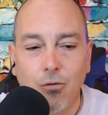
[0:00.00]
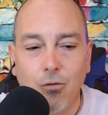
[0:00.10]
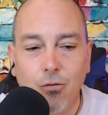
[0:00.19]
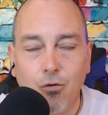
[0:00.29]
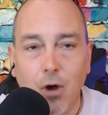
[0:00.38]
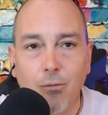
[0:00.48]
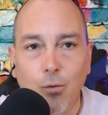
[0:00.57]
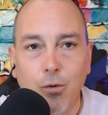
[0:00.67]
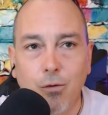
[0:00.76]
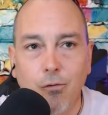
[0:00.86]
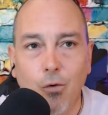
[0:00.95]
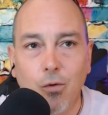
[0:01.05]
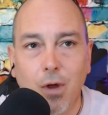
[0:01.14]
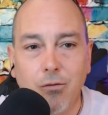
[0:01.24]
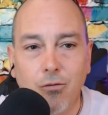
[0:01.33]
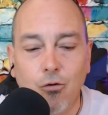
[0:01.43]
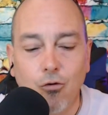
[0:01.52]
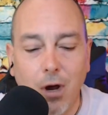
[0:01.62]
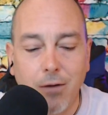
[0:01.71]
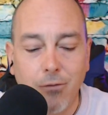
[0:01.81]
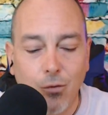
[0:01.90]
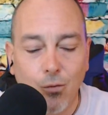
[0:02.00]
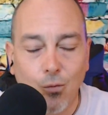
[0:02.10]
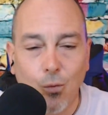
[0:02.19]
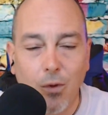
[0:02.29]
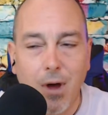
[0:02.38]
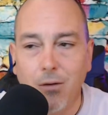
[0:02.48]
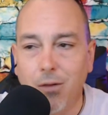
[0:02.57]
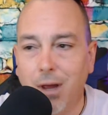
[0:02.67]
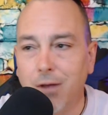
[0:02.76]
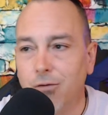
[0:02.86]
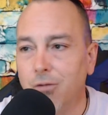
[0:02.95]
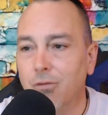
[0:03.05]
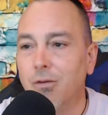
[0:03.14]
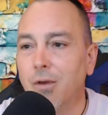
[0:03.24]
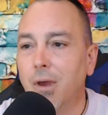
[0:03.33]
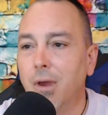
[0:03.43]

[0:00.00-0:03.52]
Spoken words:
or driving with a revoked license, or driving without a license,